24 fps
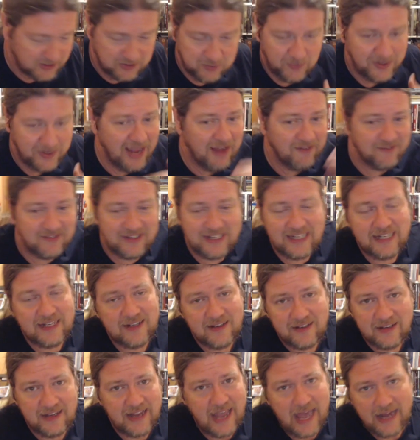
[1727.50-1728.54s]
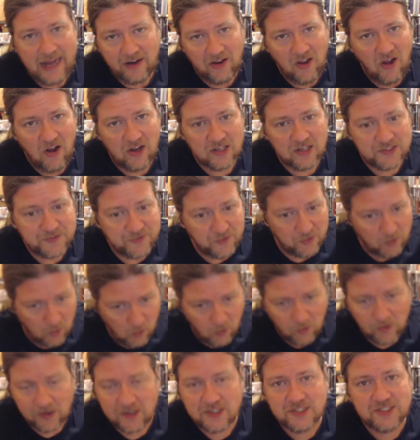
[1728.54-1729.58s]
we have D&D analogs for
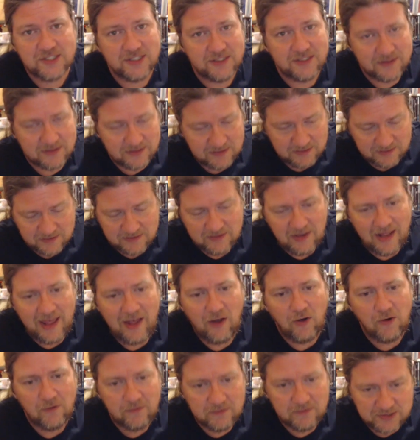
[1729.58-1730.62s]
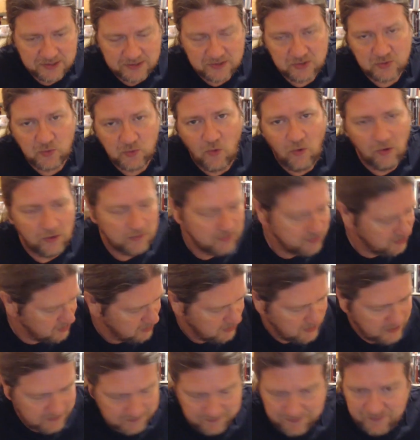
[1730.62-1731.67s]
orcs and elves and dwarves.
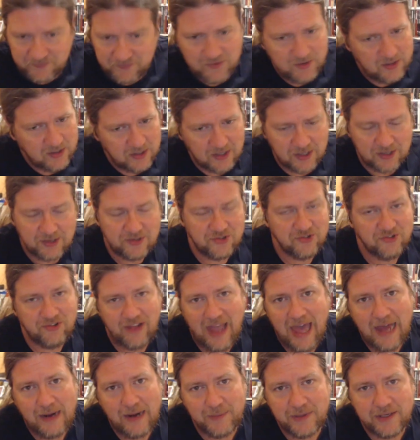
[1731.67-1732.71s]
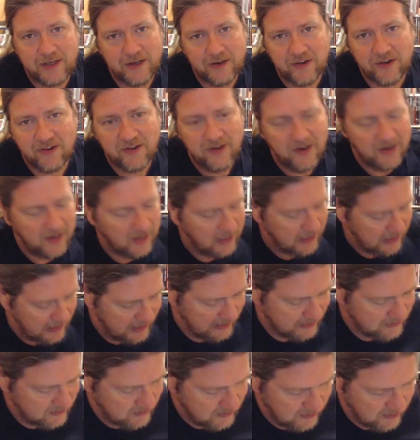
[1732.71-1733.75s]
You can just add them in here.
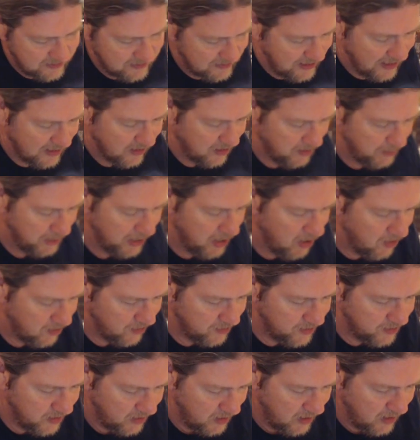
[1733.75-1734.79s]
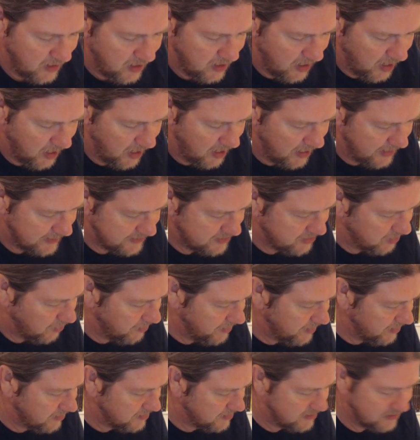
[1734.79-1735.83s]
It's not going to be hard. So
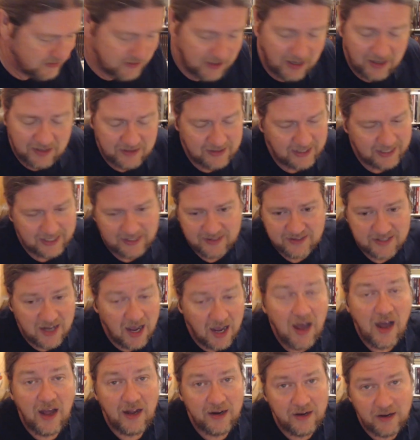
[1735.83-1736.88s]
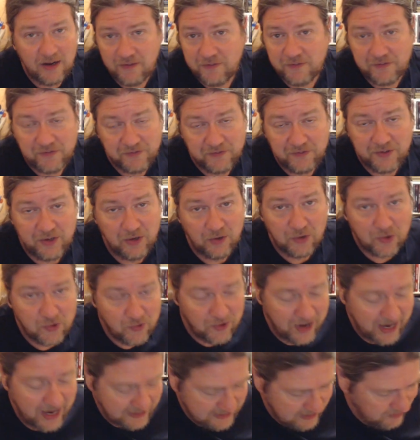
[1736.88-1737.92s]
there's like a ton of
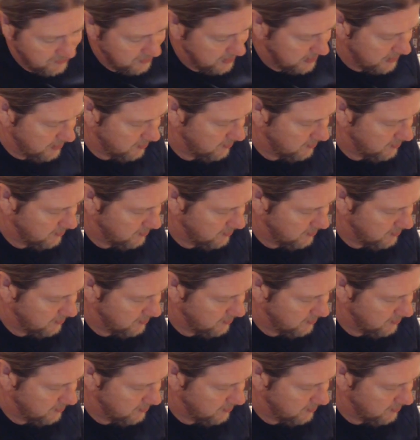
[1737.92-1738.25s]
creativity here